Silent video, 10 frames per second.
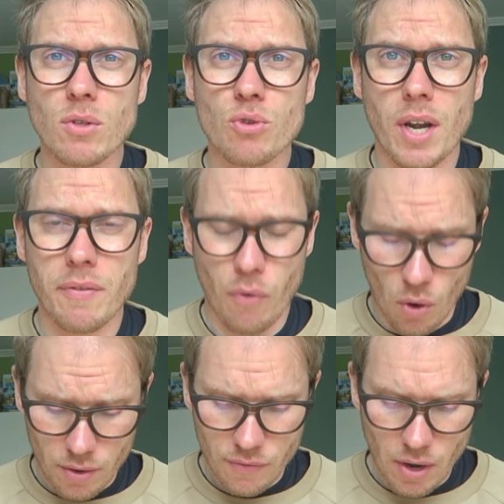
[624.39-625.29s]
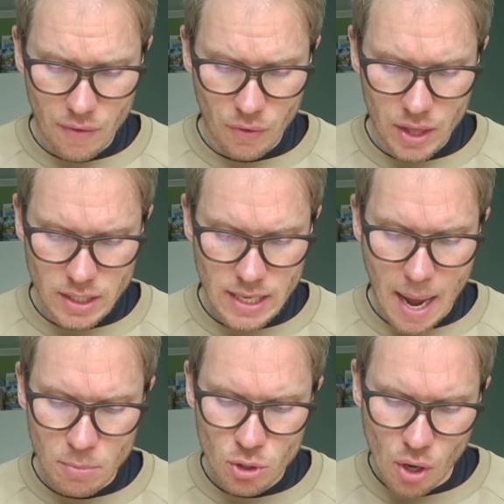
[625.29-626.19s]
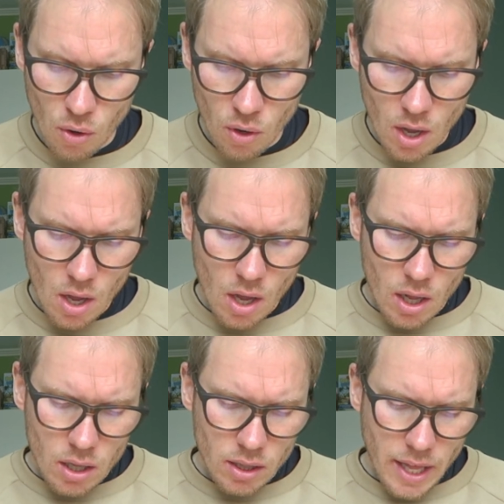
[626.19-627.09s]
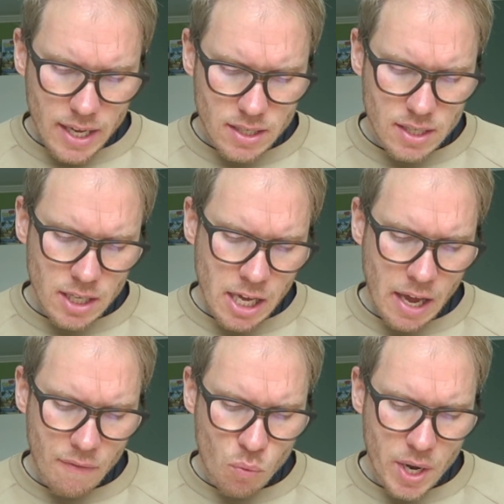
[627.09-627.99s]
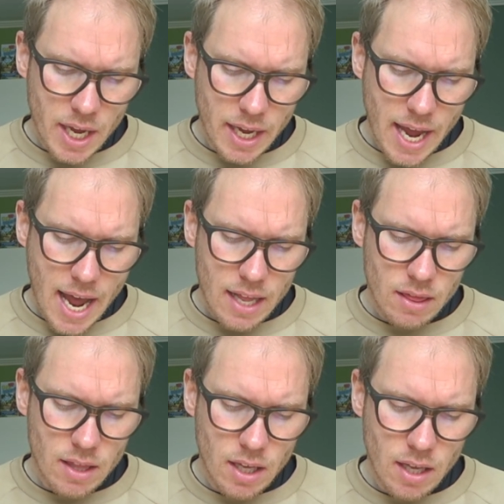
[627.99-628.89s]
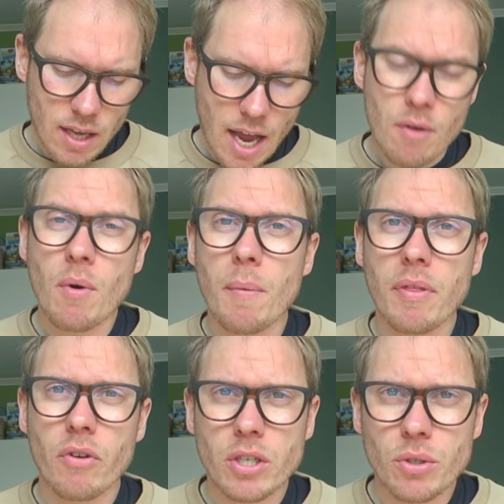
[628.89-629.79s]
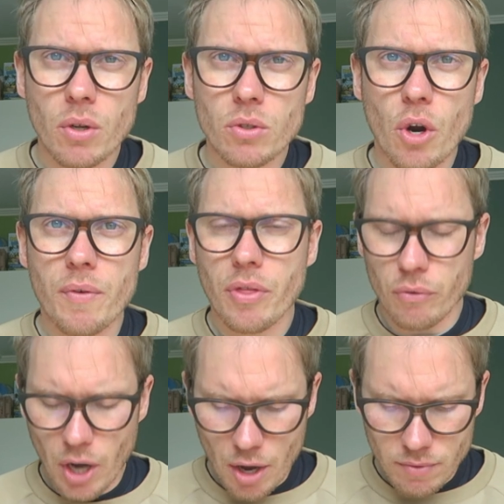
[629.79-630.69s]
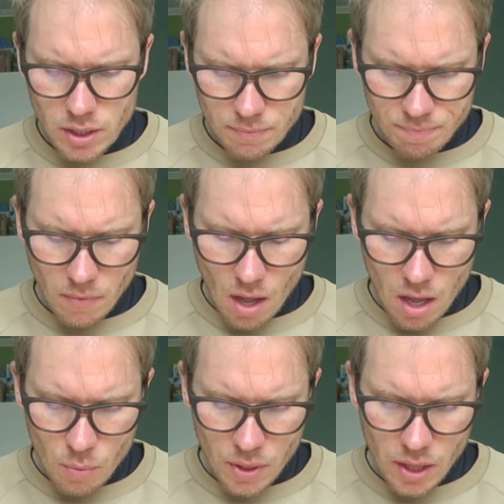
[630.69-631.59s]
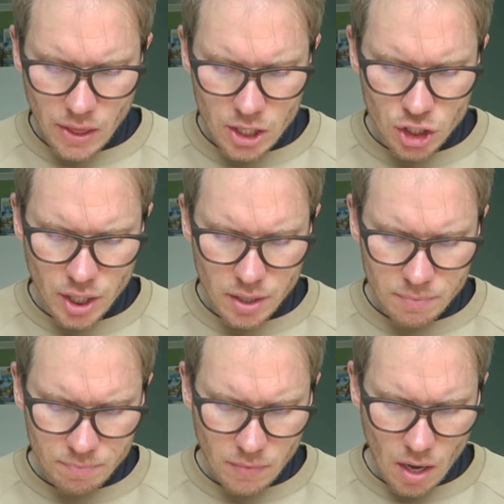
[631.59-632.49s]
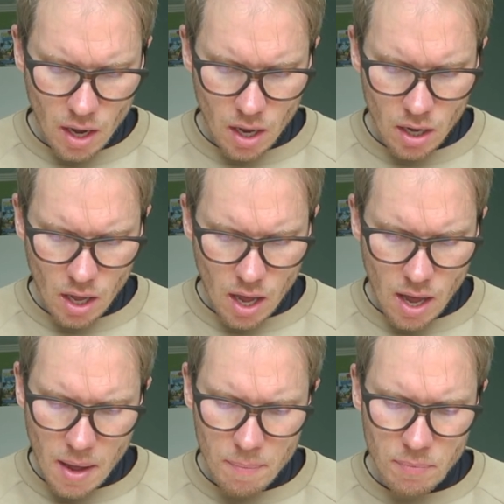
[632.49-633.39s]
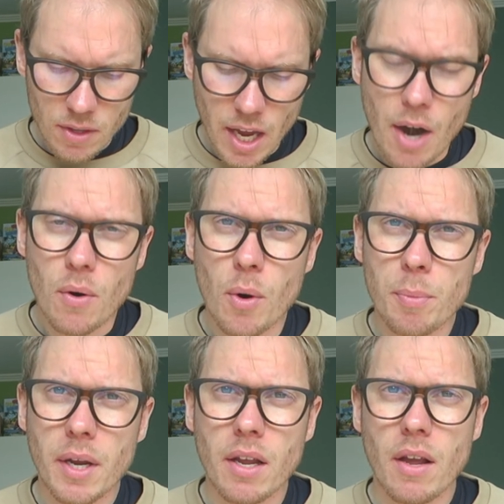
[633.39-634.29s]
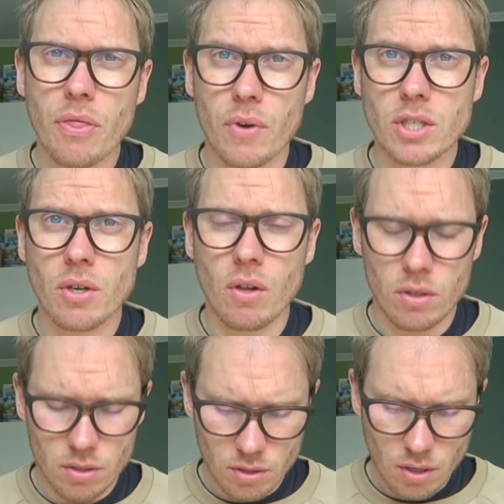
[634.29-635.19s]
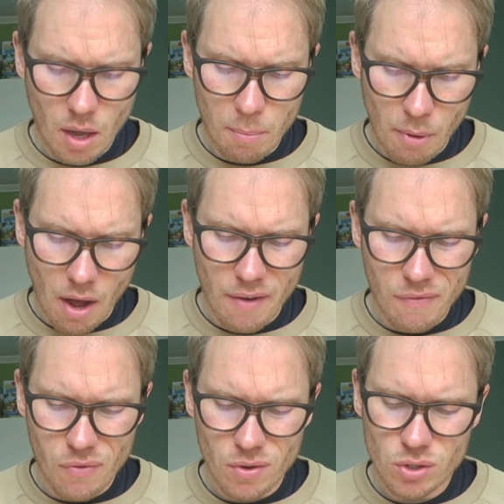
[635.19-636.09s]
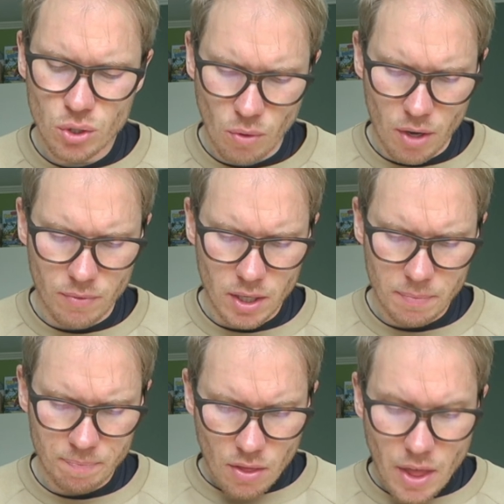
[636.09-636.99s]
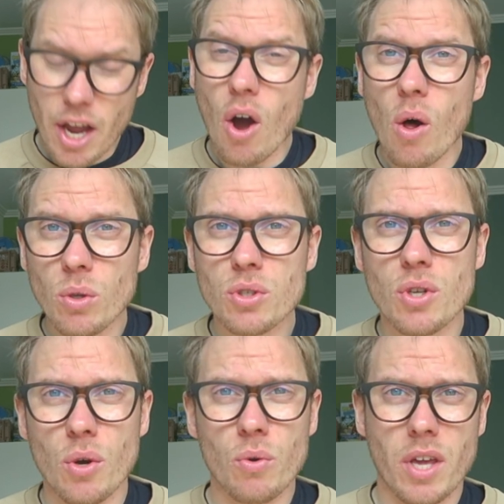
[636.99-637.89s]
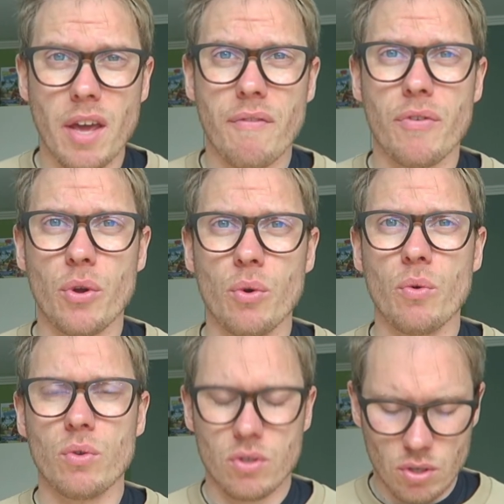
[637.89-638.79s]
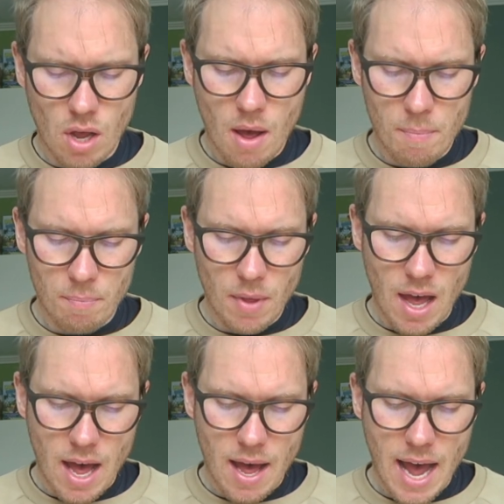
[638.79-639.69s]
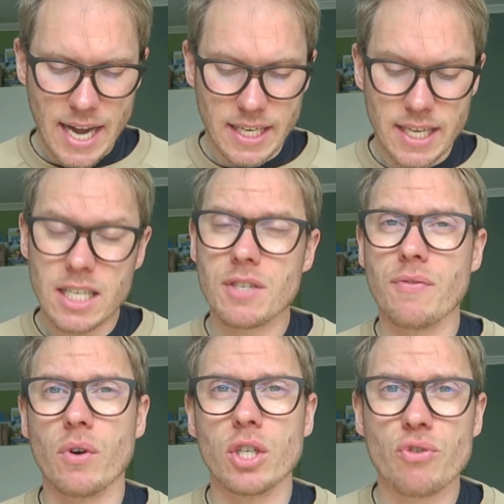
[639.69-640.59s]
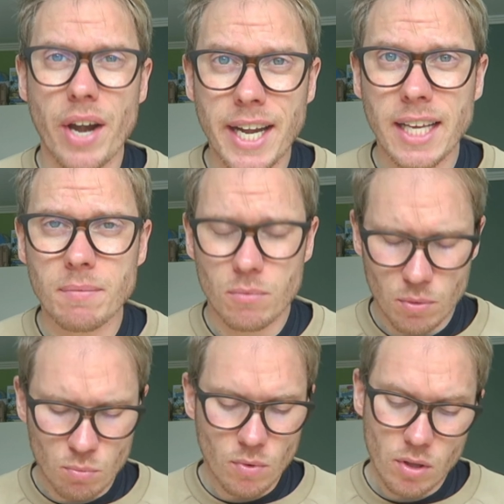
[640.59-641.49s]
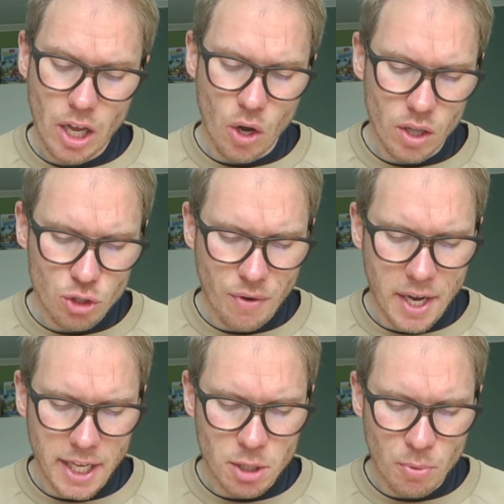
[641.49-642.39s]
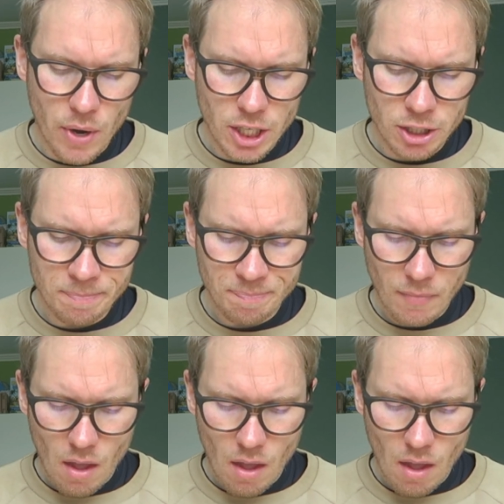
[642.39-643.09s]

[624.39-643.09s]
to train for this time. So let's see if we can get the anaerobic threshold over 300 within this year, and the aerobic threshold above 200. They also give you some ideas for training. They call it training inspiration.